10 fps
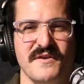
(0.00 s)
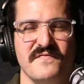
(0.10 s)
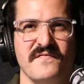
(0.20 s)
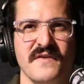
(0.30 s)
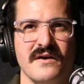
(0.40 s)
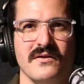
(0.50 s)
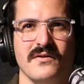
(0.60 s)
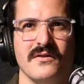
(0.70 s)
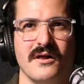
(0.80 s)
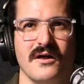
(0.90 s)
me
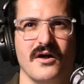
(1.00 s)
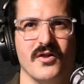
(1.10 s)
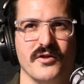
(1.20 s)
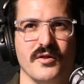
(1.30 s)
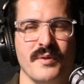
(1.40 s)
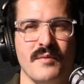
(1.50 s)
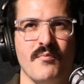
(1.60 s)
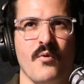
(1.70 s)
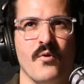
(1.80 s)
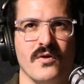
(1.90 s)
feel a little
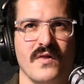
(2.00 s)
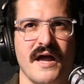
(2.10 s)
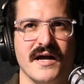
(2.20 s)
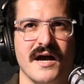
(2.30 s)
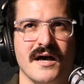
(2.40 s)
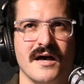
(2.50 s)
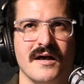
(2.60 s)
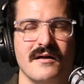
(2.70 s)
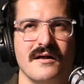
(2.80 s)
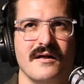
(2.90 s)
bit more like
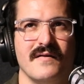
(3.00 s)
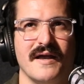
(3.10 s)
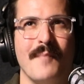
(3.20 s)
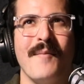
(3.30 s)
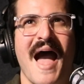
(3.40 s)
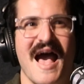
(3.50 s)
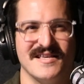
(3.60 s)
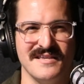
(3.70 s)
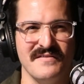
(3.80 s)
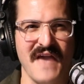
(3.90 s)
a
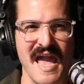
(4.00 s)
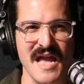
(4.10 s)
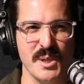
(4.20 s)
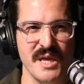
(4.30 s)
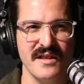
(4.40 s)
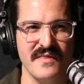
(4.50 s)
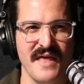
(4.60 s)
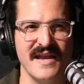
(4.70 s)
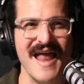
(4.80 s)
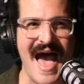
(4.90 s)
passive agent
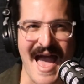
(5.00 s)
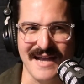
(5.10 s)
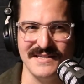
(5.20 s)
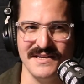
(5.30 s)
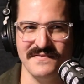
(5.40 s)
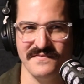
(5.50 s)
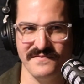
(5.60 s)
than an active